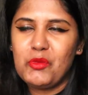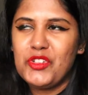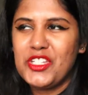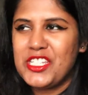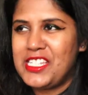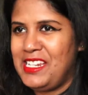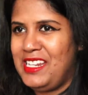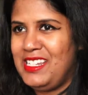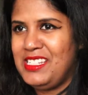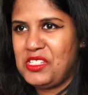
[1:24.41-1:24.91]

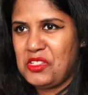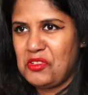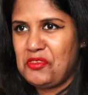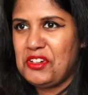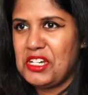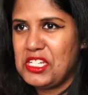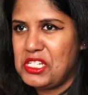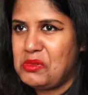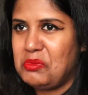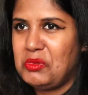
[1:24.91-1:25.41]
Obviously, it's the
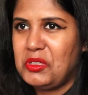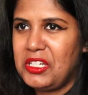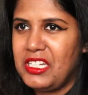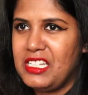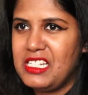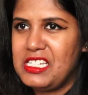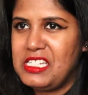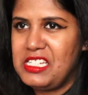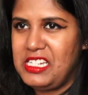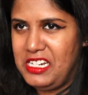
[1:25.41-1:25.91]
first book
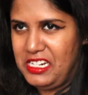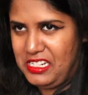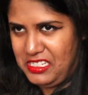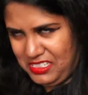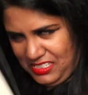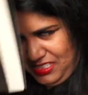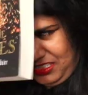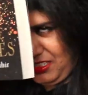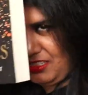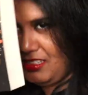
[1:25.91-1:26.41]
in the
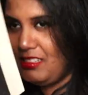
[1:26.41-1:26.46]
series.